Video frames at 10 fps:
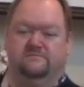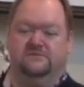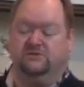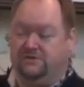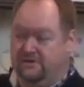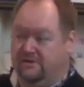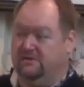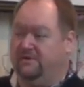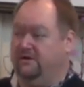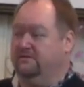So when you think
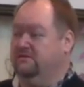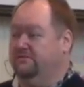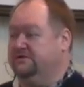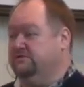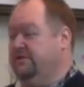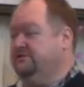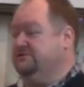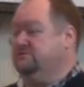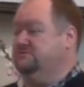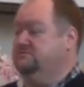about the
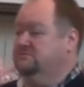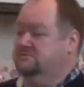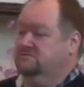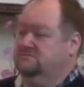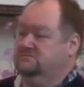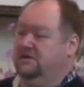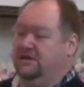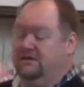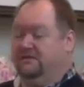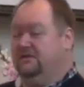resurrection
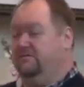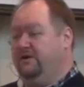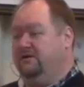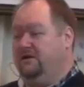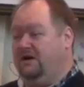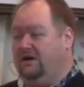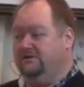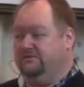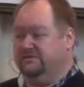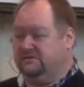and you think about how
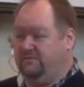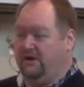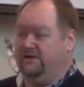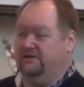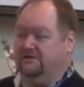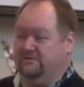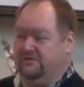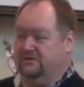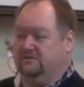you're responding to it,